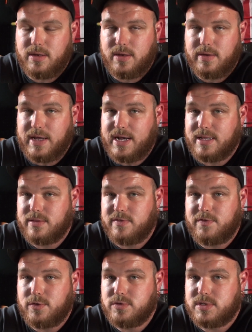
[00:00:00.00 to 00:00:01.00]
not the
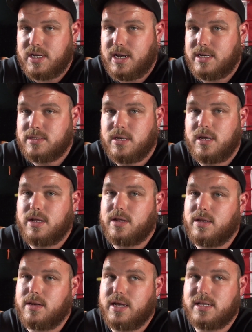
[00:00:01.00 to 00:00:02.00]
full size,
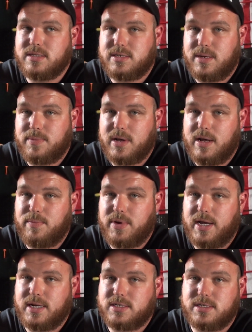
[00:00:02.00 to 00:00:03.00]
not the
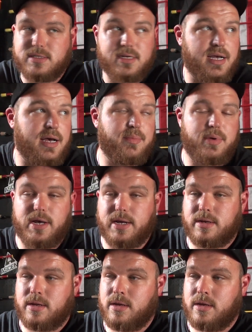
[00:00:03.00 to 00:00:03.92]
subcompact, just the compact.